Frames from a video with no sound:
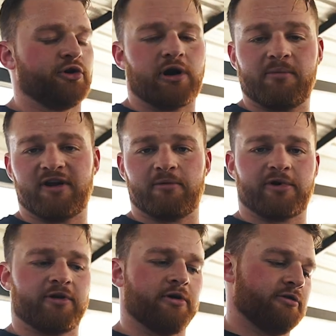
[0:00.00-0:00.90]
You're coming down
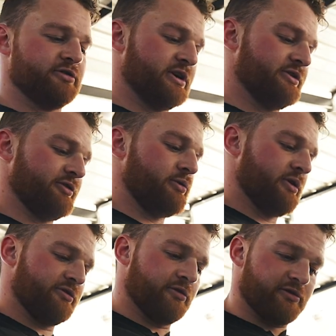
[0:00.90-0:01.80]
pretty low to get the
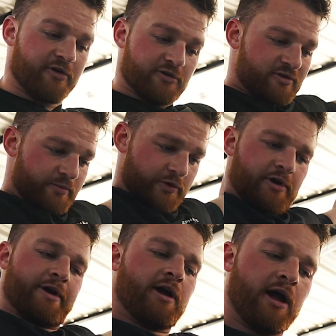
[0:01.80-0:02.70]
squeeze, so it's very similar to
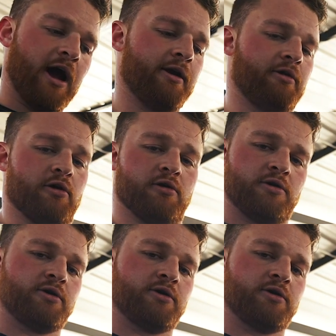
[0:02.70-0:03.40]
like high to low